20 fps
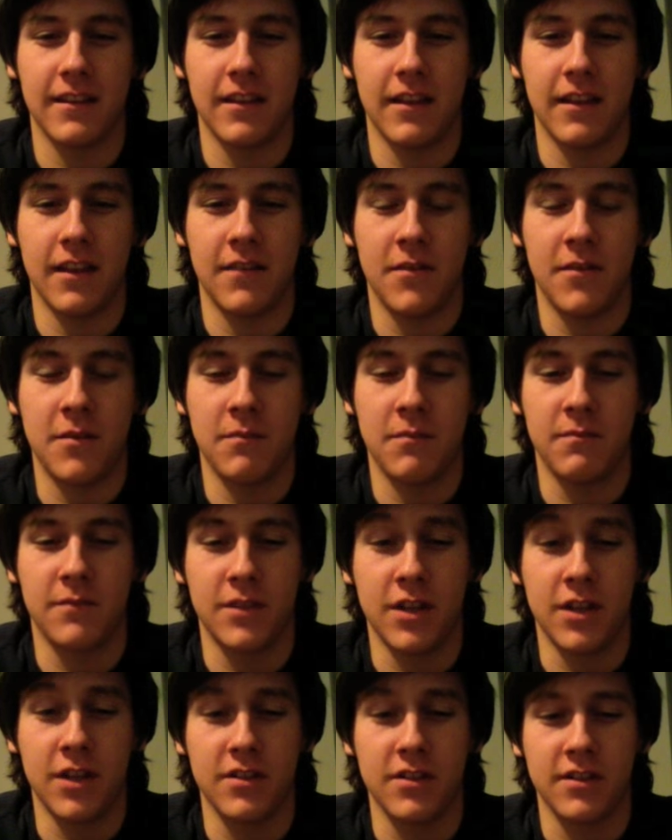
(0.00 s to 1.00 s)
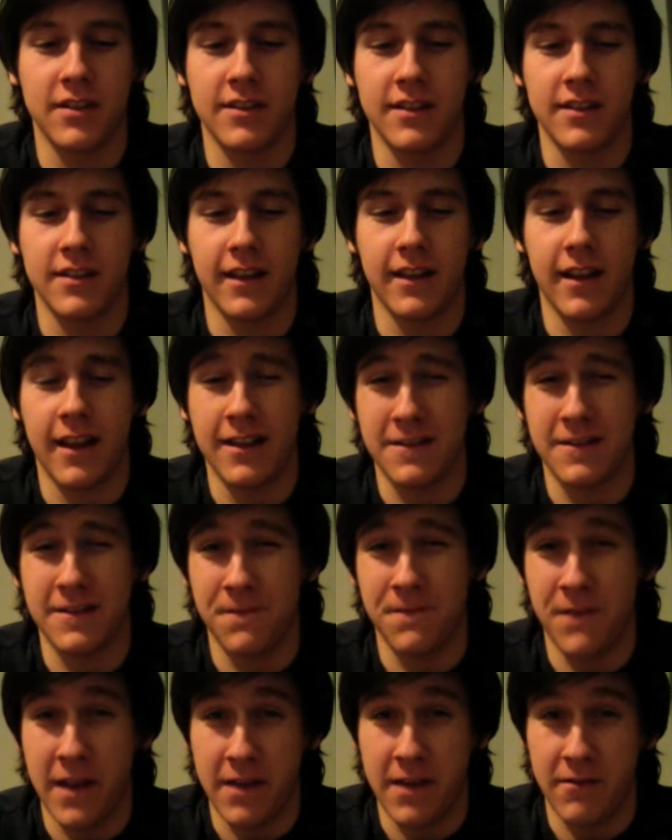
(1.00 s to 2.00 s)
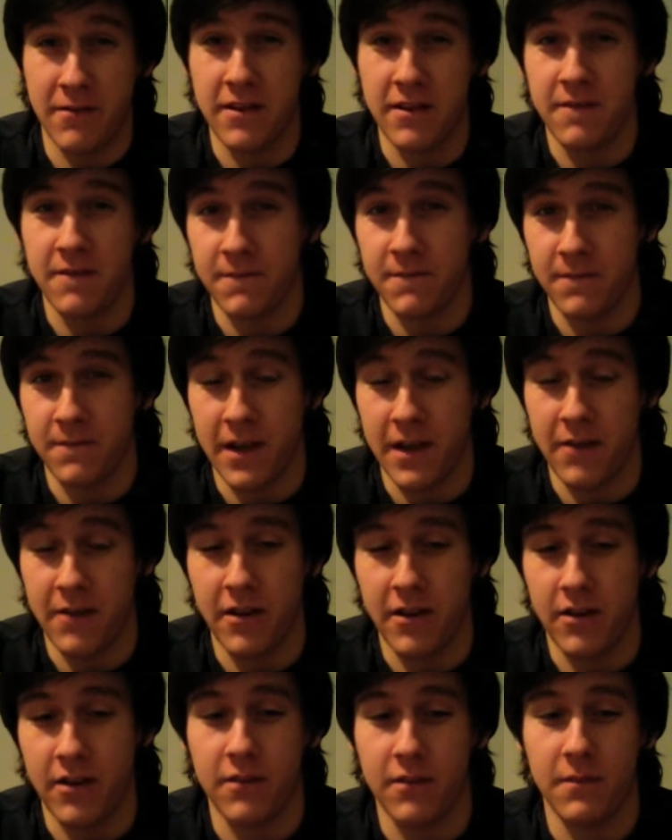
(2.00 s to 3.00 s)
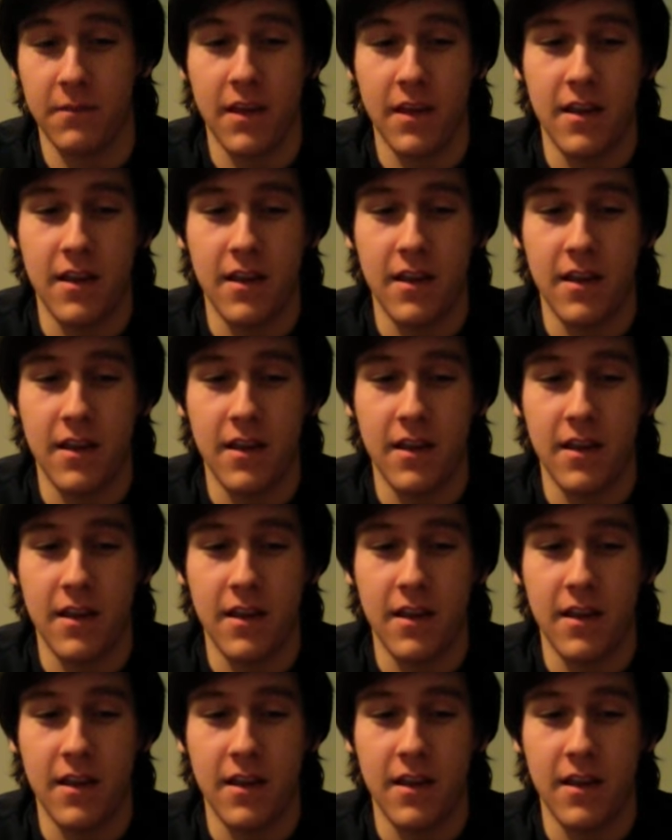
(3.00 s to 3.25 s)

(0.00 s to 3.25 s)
If you touch this thing, it gets very, very hot.